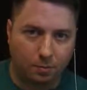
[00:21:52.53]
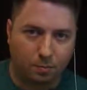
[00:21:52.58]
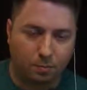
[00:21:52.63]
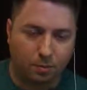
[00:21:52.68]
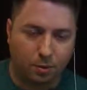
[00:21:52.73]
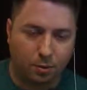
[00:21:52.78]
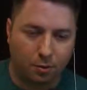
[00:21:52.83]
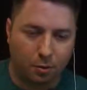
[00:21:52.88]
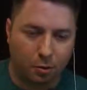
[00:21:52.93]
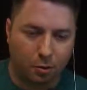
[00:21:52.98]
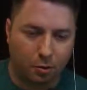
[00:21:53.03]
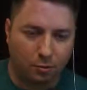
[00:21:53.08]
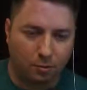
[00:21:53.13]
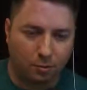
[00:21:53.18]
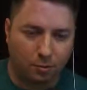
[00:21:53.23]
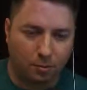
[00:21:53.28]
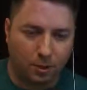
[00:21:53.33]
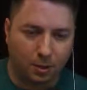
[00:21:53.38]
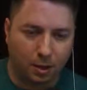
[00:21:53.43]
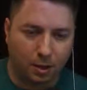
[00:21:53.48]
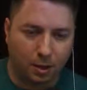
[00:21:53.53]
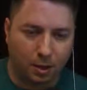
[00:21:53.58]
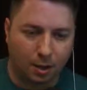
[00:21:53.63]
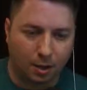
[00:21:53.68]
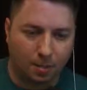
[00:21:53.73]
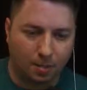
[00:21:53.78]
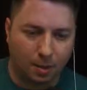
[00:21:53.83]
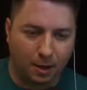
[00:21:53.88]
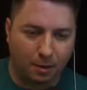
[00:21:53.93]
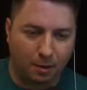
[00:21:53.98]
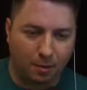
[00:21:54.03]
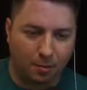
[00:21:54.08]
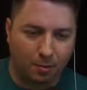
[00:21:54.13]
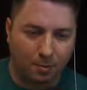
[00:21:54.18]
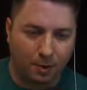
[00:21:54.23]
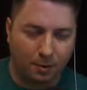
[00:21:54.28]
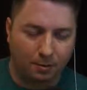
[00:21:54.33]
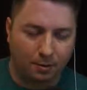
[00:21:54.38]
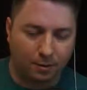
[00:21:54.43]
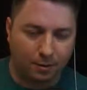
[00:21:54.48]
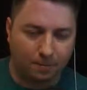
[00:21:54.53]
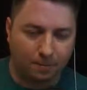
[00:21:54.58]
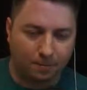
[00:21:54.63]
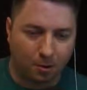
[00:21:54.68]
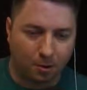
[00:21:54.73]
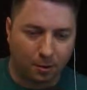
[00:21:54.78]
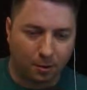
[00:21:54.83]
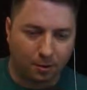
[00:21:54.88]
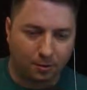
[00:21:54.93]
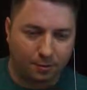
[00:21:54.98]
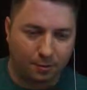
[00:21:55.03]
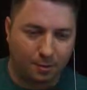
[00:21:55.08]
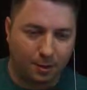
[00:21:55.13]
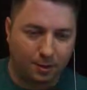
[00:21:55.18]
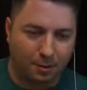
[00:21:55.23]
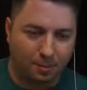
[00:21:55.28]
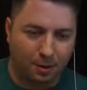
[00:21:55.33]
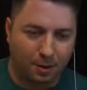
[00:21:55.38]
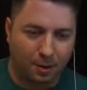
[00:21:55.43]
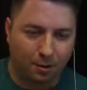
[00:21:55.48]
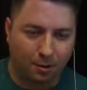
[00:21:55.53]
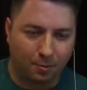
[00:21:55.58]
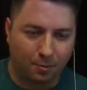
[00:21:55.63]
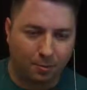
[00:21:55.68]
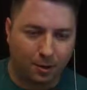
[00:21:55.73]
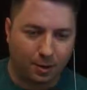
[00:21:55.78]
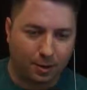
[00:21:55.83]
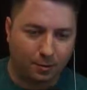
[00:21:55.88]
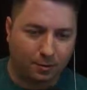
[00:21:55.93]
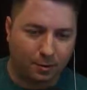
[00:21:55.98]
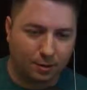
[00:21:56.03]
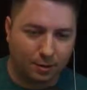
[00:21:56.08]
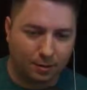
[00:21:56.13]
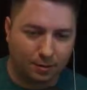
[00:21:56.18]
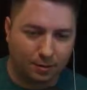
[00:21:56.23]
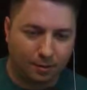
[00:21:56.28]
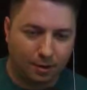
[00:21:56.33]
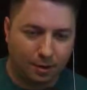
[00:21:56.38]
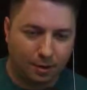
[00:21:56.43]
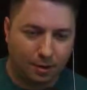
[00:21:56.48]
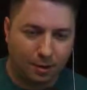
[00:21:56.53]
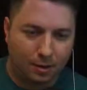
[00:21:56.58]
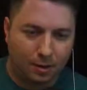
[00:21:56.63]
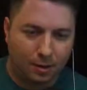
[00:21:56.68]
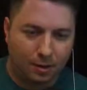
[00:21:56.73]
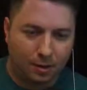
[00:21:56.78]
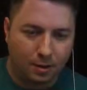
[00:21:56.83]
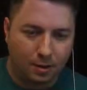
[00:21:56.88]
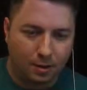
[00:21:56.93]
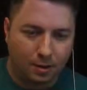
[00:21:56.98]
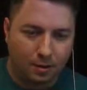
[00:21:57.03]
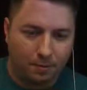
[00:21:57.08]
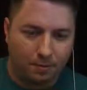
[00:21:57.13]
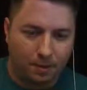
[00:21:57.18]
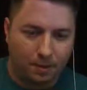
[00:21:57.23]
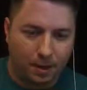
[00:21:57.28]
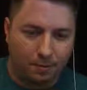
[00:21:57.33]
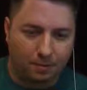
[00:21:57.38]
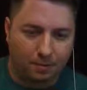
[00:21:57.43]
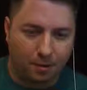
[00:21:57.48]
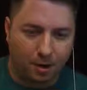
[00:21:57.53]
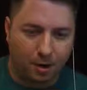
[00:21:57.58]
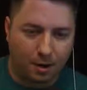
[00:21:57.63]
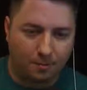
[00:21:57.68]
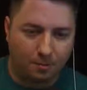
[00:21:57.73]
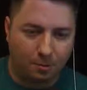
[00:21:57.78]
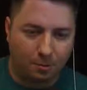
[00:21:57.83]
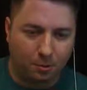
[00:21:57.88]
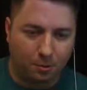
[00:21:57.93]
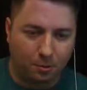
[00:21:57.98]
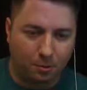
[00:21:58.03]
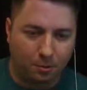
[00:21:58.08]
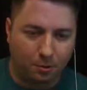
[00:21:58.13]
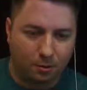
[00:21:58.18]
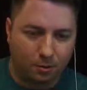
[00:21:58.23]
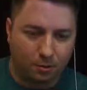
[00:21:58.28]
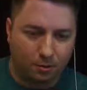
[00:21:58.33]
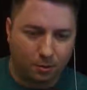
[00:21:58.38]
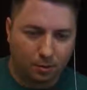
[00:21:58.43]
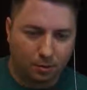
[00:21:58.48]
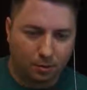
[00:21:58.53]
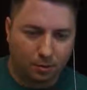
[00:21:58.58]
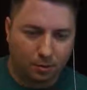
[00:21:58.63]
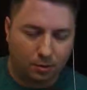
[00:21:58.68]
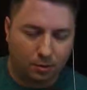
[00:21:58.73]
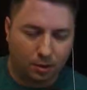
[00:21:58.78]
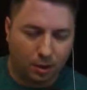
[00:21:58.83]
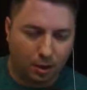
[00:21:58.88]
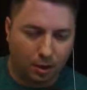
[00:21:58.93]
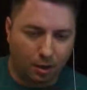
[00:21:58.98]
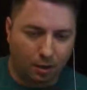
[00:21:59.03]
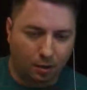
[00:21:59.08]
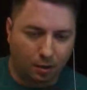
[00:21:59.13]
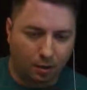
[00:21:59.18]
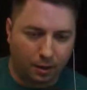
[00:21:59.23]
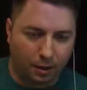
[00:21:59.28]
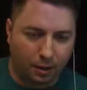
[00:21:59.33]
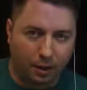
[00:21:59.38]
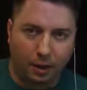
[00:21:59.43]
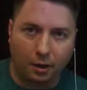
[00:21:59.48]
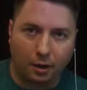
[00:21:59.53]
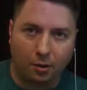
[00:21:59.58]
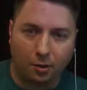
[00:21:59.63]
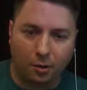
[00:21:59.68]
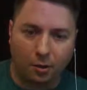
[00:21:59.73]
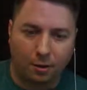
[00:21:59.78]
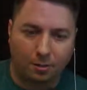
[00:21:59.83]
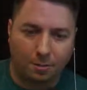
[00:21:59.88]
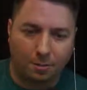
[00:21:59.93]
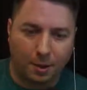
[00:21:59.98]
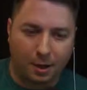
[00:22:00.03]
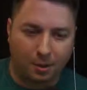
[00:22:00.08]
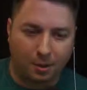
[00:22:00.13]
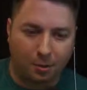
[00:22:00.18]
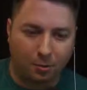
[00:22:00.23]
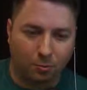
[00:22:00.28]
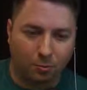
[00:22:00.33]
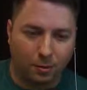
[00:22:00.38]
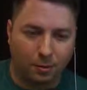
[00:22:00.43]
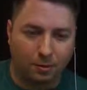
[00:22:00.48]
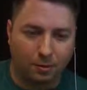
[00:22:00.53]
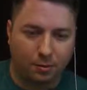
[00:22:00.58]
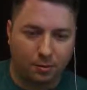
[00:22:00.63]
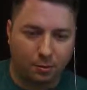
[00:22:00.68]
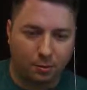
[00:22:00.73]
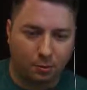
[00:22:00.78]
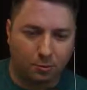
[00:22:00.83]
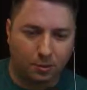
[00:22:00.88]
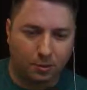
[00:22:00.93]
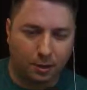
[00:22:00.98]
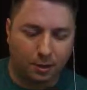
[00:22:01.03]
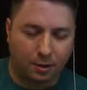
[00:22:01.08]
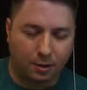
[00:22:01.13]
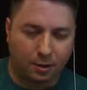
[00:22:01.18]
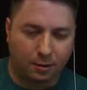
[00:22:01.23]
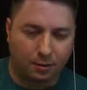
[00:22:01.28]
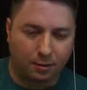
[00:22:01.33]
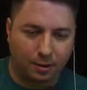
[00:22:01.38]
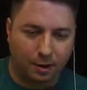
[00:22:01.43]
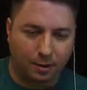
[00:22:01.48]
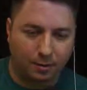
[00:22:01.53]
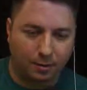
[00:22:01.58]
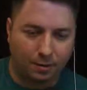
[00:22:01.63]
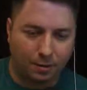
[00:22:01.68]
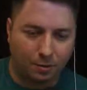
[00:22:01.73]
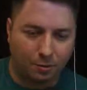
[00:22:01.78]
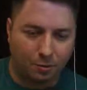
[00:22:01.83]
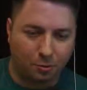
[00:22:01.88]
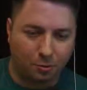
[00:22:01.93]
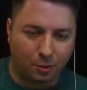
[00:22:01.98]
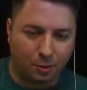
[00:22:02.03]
throw some binder composite in the furnace. To make binder composite, it's 5 gravel in a cross pattern with 2 sand on the sides and then 2